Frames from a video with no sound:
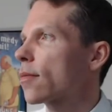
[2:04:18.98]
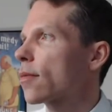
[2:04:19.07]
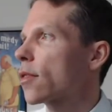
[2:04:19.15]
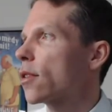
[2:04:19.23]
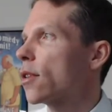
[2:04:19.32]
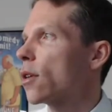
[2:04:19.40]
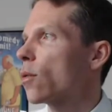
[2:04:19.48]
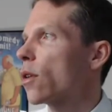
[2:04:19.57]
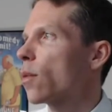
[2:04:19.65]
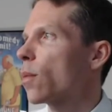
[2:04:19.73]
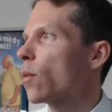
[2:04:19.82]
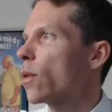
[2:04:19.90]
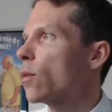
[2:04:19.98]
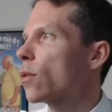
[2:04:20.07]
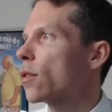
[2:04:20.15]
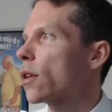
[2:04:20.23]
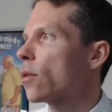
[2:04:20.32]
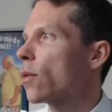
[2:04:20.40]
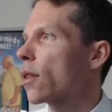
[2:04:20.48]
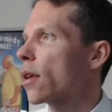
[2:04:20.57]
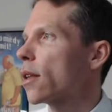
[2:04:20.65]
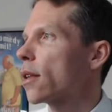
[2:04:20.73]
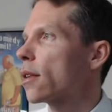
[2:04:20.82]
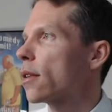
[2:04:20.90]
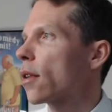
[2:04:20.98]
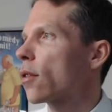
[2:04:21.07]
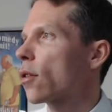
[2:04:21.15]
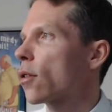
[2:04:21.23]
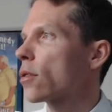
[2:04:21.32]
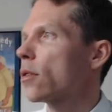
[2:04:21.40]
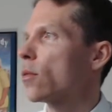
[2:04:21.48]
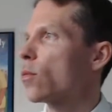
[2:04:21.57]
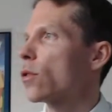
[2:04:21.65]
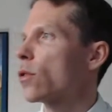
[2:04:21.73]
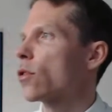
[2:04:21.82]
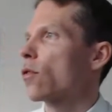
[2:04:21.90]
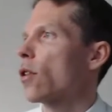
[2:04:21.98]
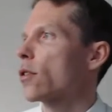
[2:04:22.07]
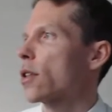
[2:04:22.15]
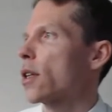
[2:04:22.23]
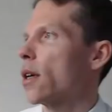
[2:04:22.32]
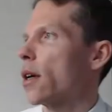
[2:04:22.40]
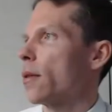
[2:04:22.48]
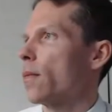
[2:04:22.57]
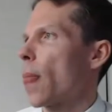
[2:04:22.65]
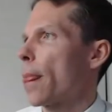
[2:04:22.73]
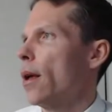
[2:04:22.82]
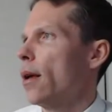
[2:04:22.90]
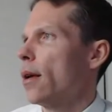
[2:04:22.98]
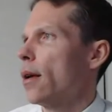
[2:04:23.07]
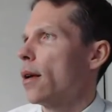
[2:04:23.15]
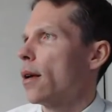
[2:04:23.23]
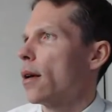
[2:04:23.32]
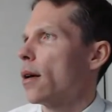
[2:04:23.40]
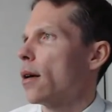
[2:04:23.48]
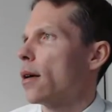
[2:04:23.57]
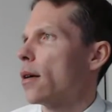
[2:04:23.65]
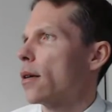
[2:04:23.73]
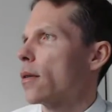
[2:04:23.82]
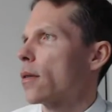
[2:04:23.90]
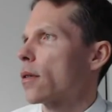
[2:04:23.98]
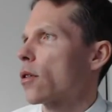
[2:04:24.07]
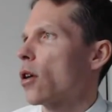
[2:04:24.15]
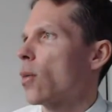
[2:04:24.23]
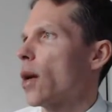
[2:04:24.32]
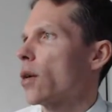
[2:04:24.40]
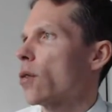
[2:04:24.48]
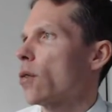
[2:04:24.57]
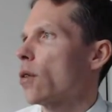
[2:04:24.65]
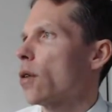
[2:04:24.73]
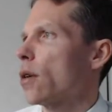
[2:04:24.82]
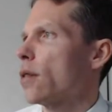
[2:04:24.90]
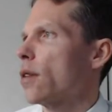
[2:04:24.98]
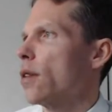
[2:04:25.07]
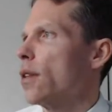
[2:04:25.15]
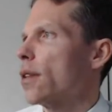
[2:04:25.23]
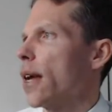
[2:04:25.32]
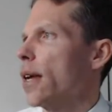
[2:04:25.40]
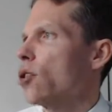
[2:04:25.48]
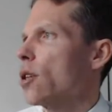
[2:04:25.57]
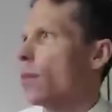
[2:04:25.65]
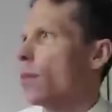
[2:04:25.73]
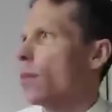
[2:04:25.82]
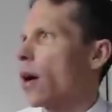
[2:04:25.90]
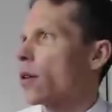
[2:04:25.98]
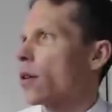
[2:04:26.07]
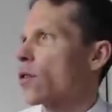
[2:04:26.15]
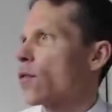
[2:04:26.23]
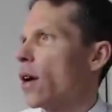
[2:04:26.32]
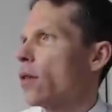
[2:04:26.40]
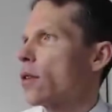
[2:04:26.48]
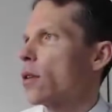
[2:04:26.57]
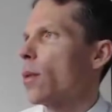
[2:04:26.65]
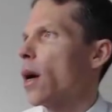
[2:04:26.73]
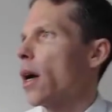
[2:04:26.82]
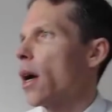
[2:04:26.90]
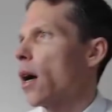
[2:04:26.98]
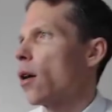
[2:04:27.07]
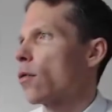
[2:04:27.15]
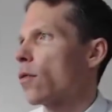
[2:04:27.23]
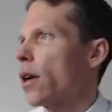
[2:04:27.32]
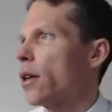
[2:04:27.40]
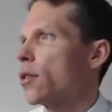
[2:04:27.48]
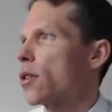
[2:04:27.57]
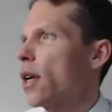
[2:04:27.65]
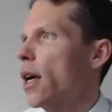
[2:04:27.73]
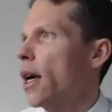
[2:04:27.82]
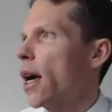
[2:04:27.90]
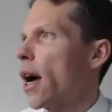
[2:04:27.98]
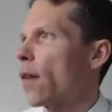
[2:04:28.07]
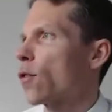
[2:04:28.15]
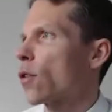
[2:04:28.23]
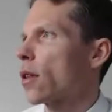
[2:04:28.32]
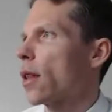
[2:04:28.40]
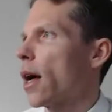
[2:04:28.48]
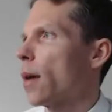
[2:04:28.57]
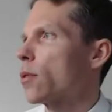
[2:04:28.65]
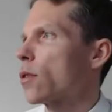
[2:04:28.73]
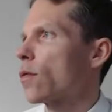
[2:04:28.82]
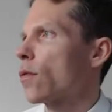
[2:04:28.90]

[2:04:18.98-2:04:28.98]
to deal with, but we will deal with it. Another hurdle and we'll just cross it again. Carmichael, did these ancient empires founded by our race after collapse